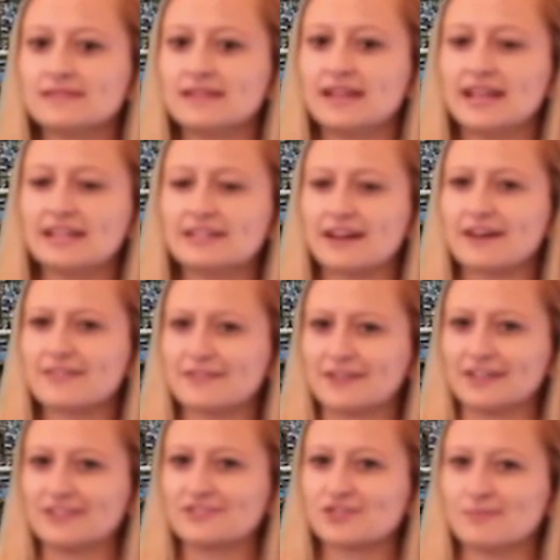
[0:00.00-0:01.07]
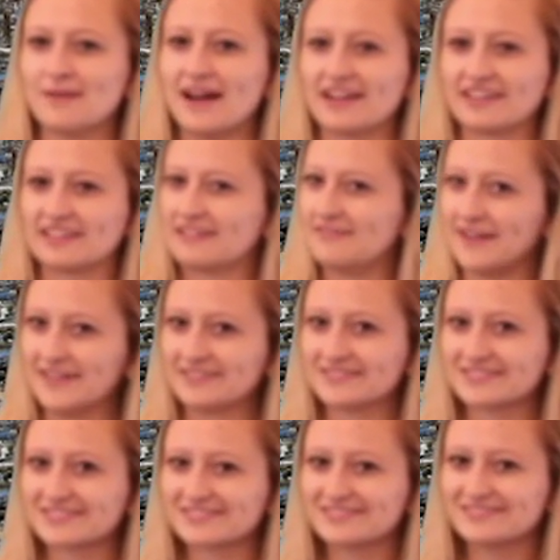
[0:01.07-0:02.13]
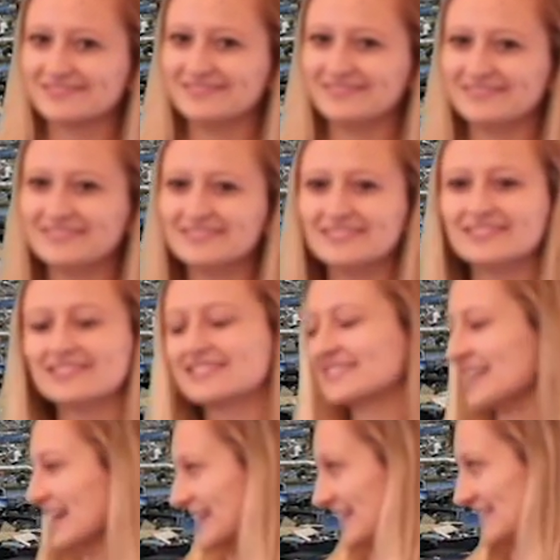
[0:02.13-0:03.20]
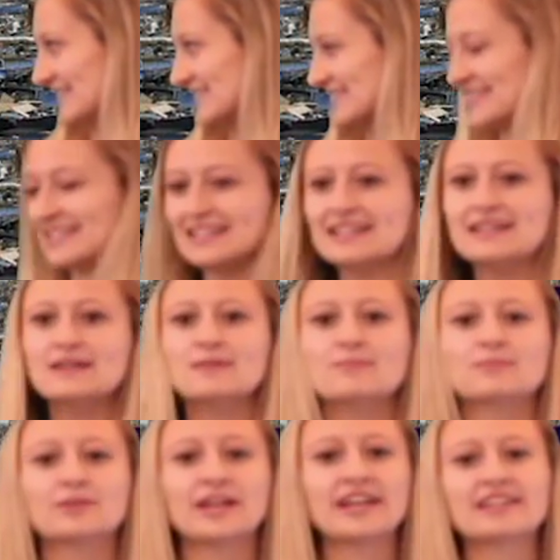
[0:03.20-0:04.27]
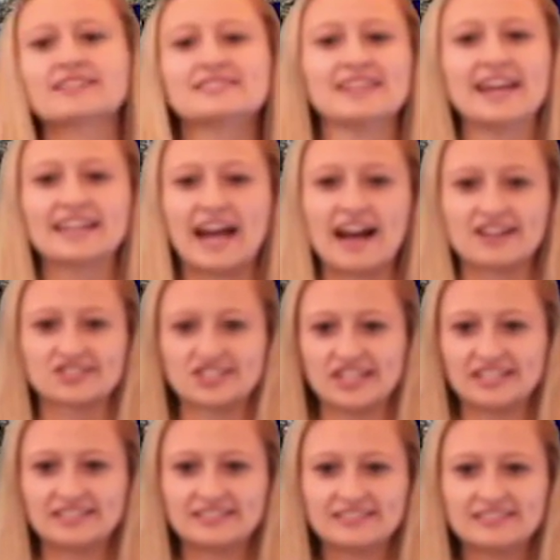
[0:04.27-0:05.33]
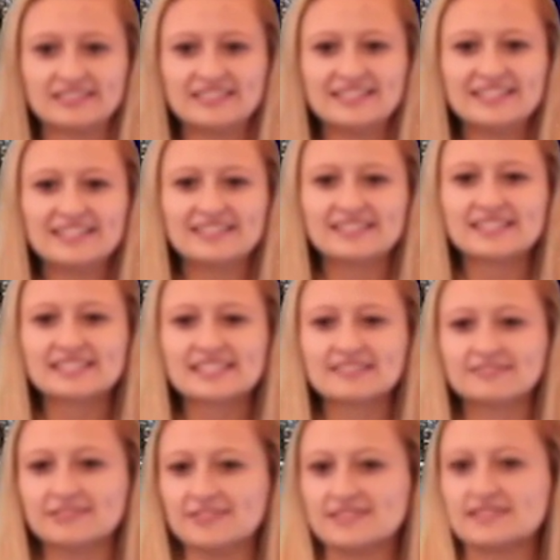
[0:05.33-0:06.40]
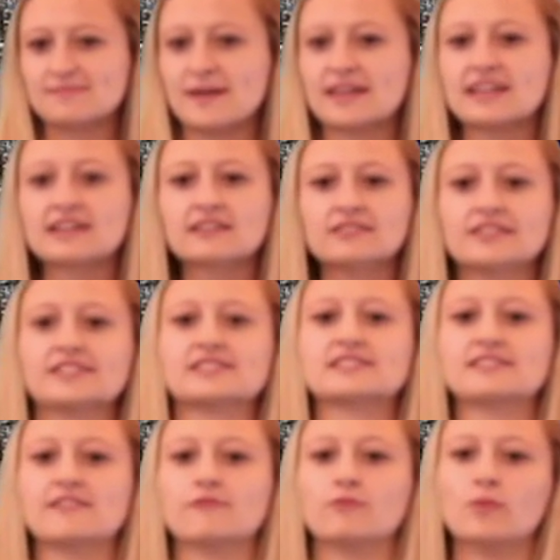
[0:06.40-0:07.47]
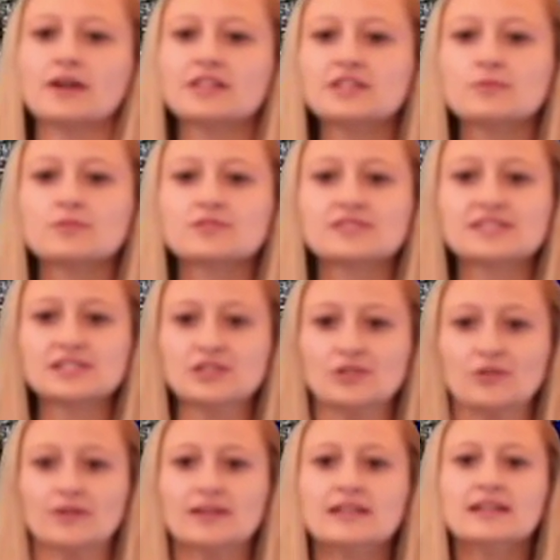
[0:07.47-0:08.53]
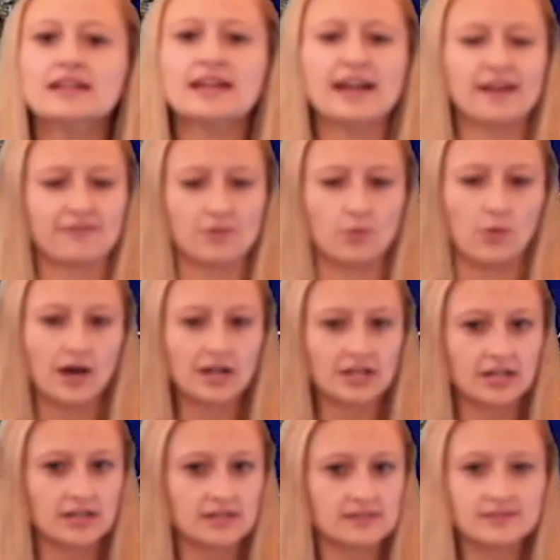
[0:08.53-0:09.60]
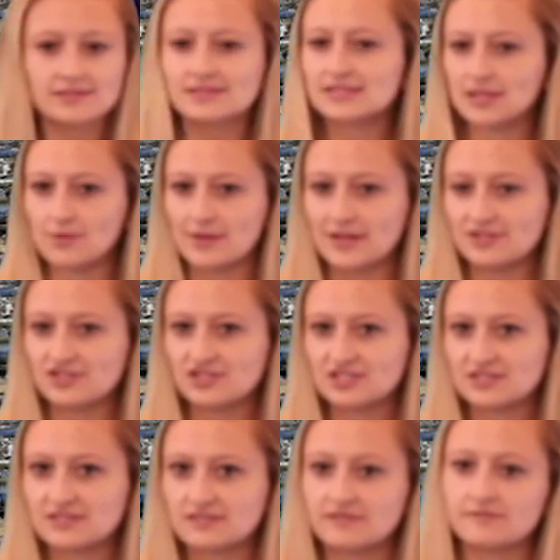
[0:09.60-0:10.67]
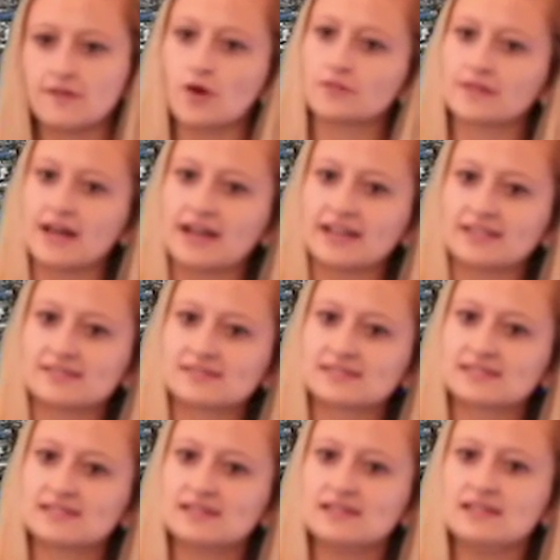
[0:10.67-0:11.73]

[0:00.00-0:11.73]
and other traumatic events. Second, plan and take action. This includes making a list of what you will do if the water, sewage, phone lines,